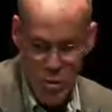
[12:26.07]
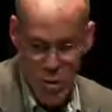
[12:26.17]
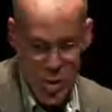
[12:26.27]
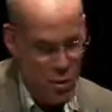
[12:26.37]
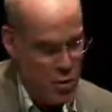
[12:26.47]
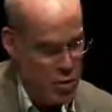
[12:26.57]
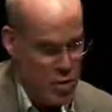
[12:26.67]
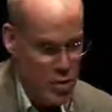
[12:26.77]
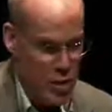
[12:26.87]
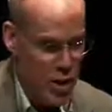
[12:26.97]
That's all. That's
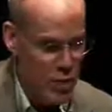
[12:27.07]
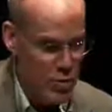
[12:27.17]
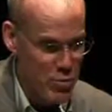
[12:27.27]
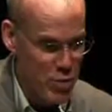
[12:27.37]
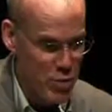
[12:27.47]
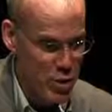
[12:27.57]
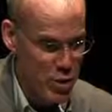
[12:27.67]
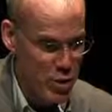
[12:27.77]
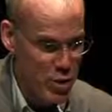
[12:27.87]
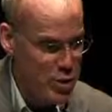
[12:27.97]
the last resort, I
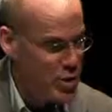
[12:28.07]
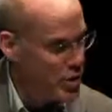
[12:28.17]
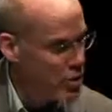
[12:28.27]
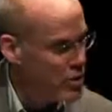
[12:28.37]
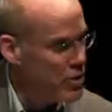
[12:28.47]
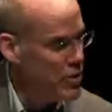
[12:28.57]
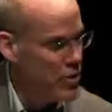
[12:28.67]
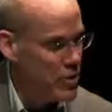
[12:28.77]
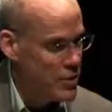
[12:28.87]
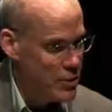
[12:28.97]
think.